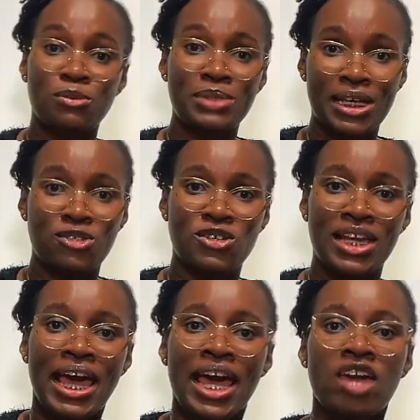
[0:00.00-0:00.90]

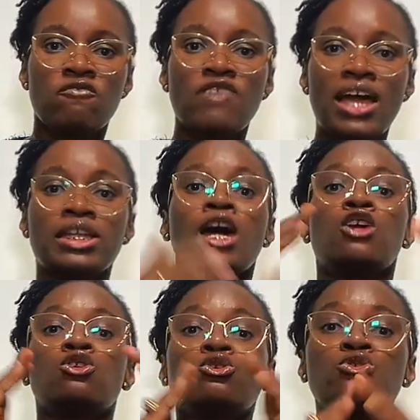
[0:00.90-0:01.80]
session. In fact,
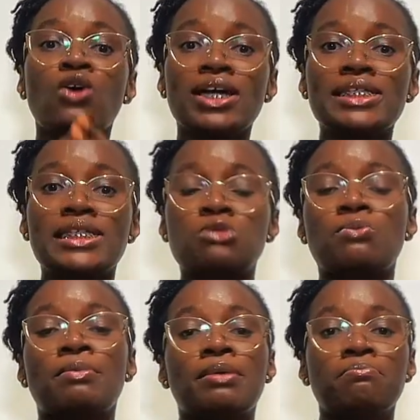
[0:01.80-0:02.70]
the noises
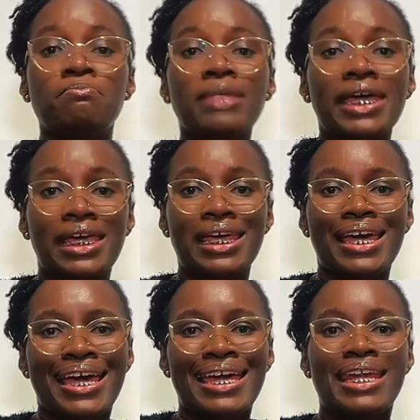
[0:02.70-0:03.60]
women make
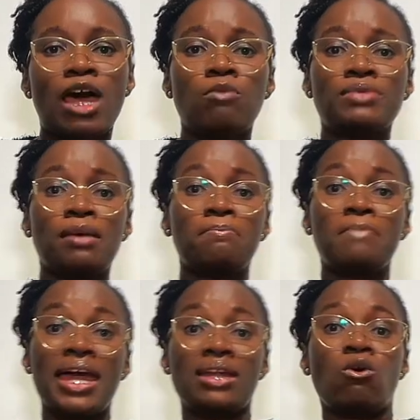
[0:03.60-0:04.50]
can help their
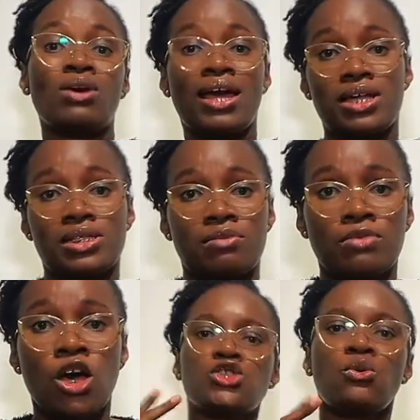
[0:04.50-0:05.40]
men
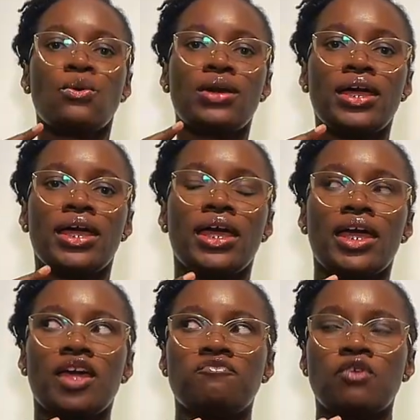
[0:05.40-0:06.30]
orgasm. So
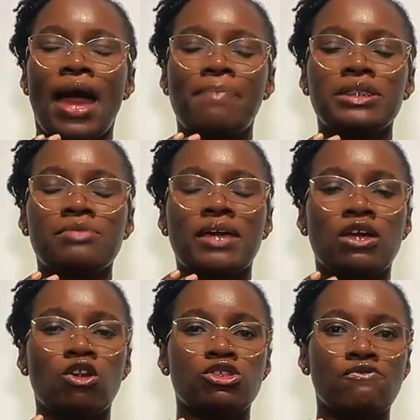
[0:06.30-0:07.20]
if you happen to make
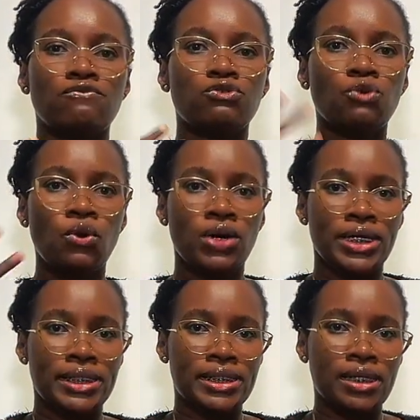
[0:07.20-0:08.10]
a lot of
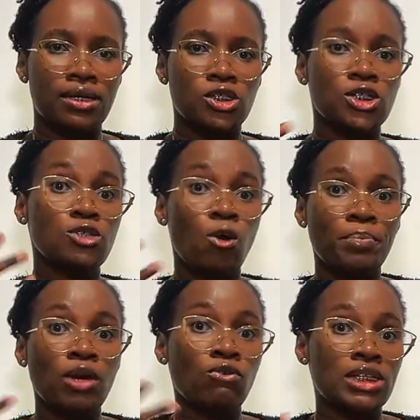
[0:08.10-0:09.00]
noise
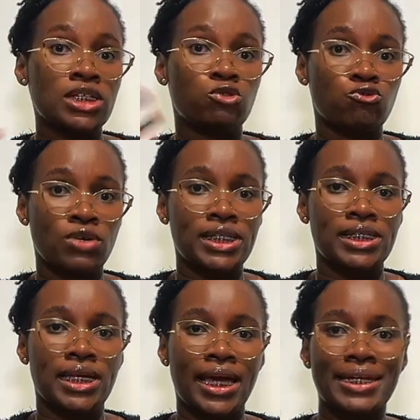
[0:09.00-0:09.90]
slopping on his
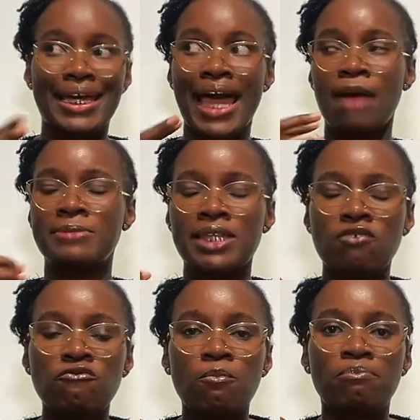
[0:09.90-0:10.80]
joystick and gasping
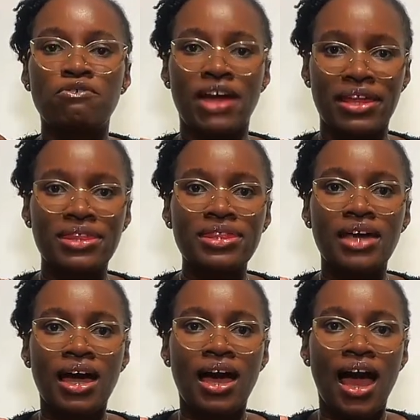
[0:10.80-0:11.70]
for breath
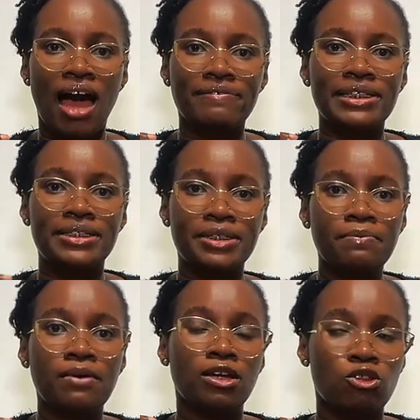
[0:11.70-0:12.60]
after
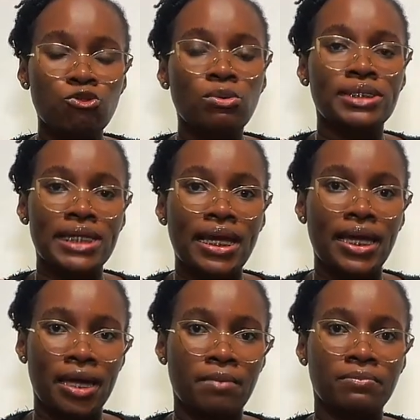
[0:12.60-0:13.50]
deep throating
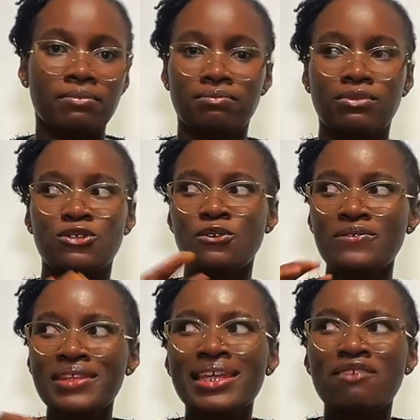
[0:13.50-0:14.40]
him,
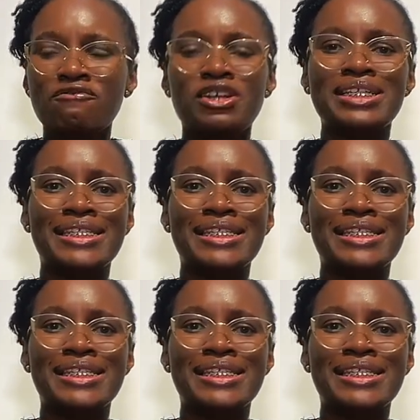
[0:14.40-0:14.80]
don't think for a